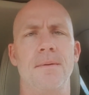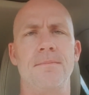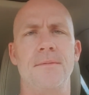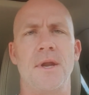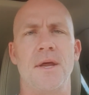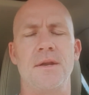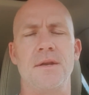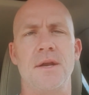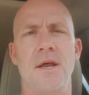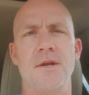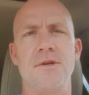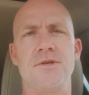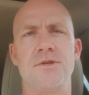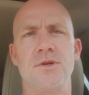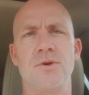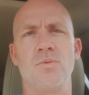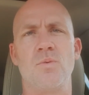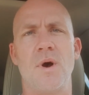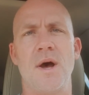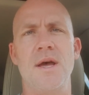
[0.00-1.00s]
Not
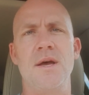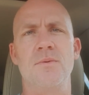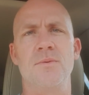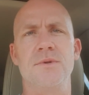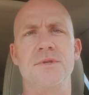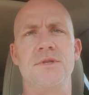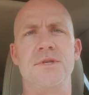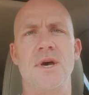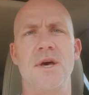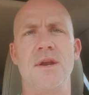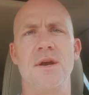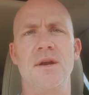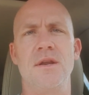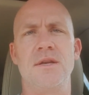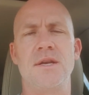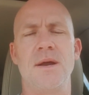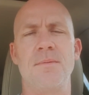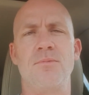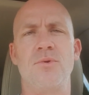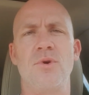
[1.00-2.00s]
sure why it was done in a
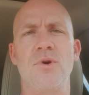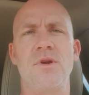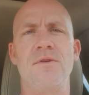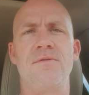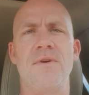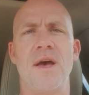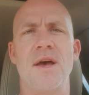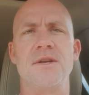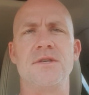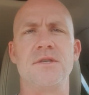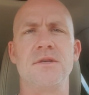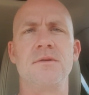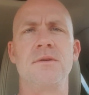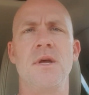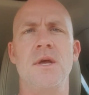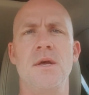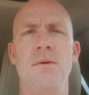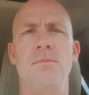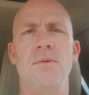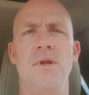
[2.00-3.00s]
temporary fashion,
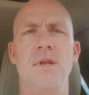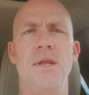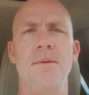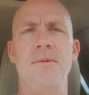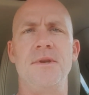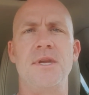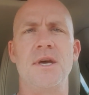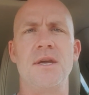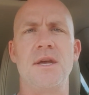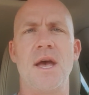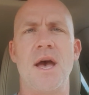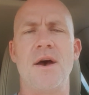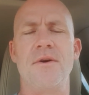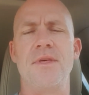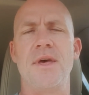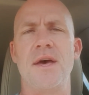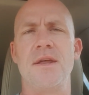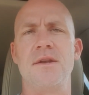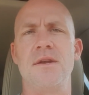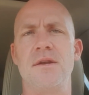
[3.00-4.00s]
but let me tell you how
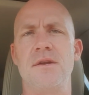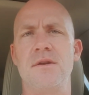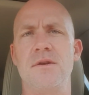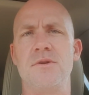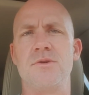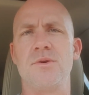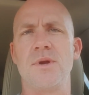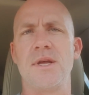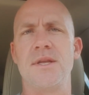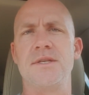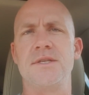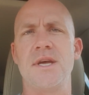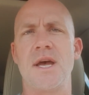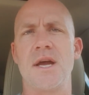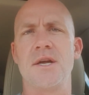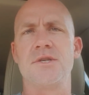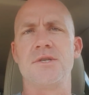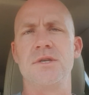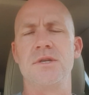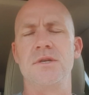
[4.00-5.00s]
that
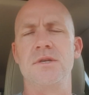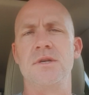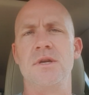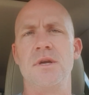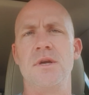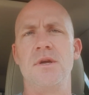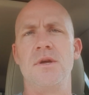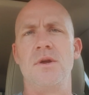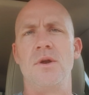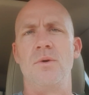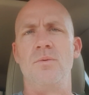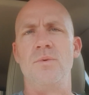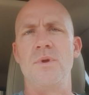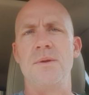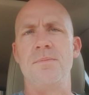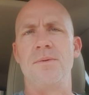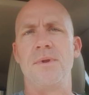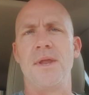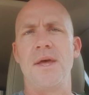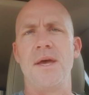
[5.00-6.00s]
transaction
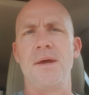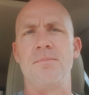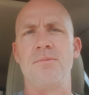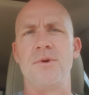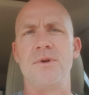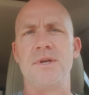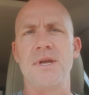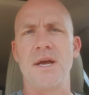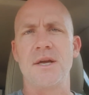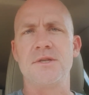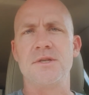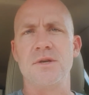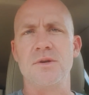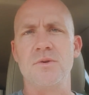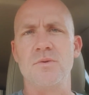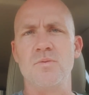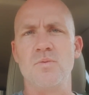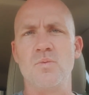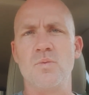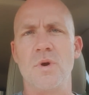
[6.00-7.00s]
replay
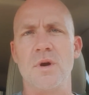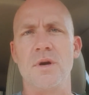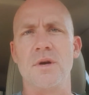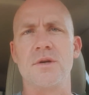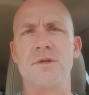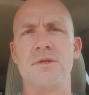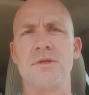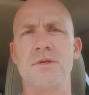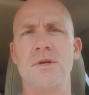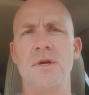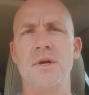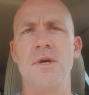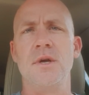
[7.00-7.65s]
protection works.